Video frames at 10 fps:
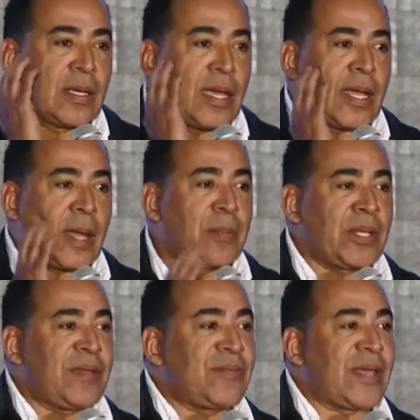And I
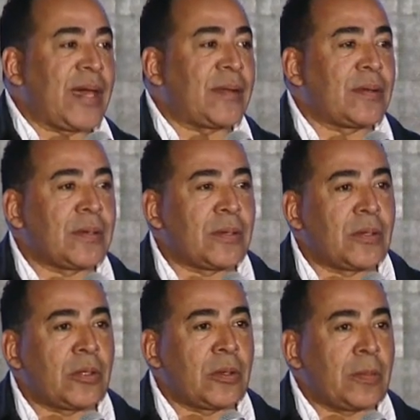believe that
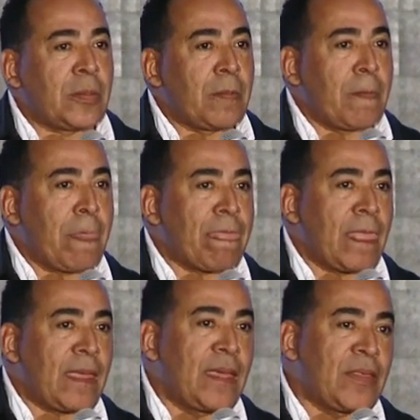
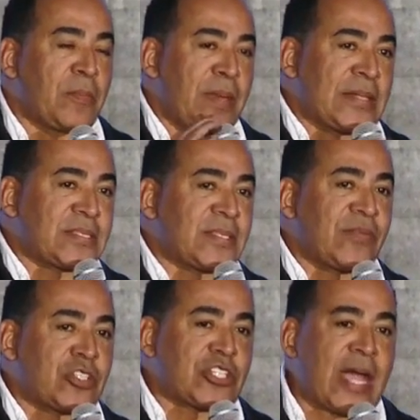in the midst
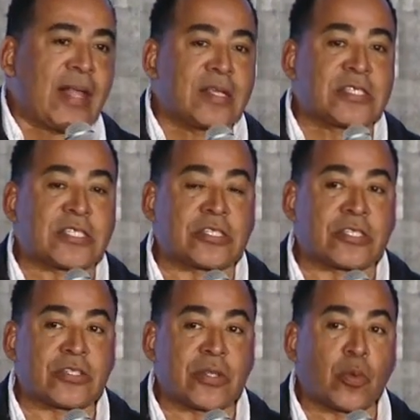of the
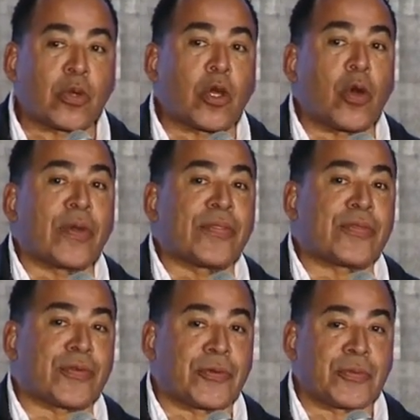challenges that we're going
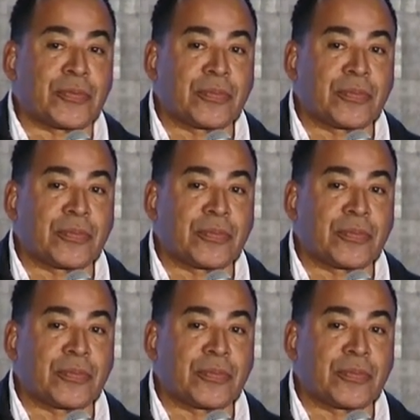through,